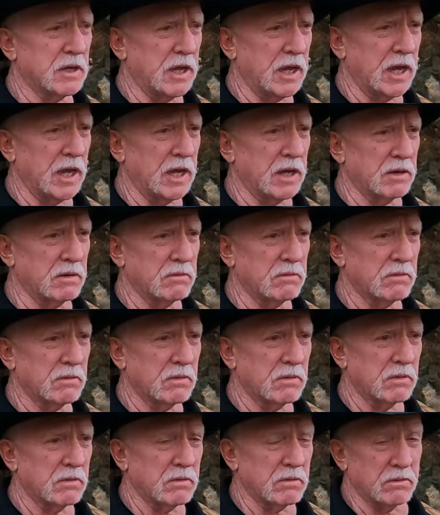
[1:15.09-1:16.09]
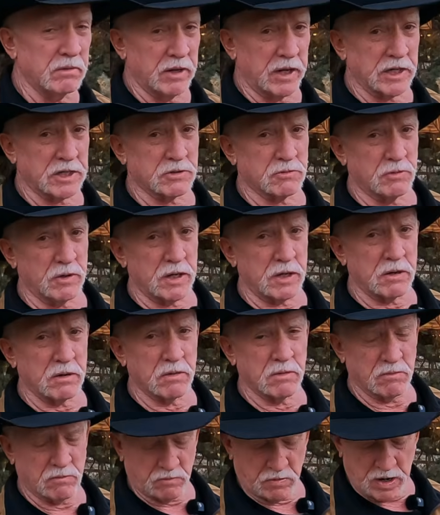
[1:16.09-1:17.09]
And next week,
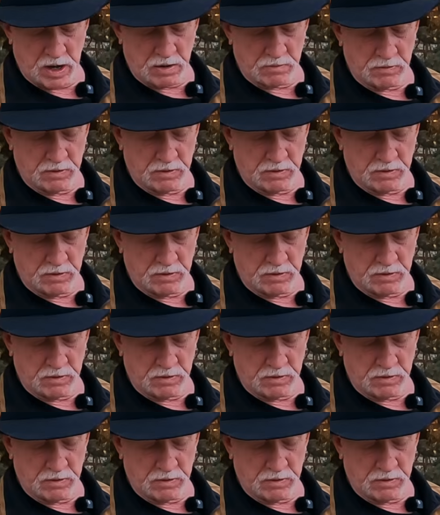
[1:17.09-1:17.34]
when I